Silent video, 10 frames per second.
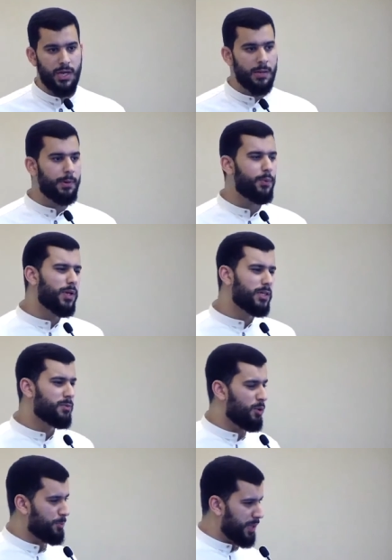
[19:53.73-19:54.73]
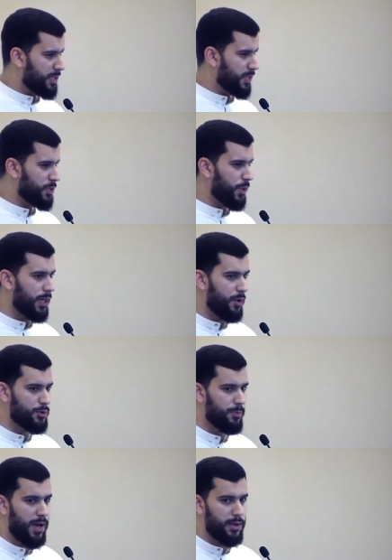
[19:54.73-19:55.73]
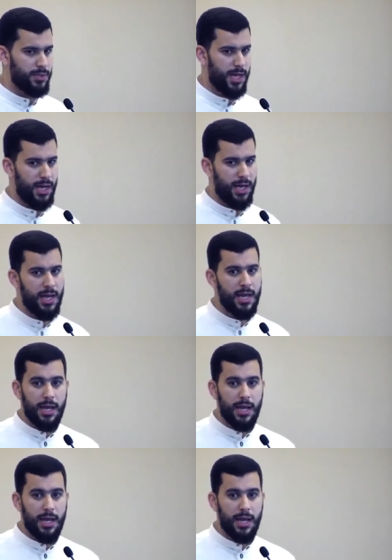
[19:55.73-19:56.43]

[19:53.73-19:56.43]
But what is more pleasing to Allah subhanahu wa ta'ala?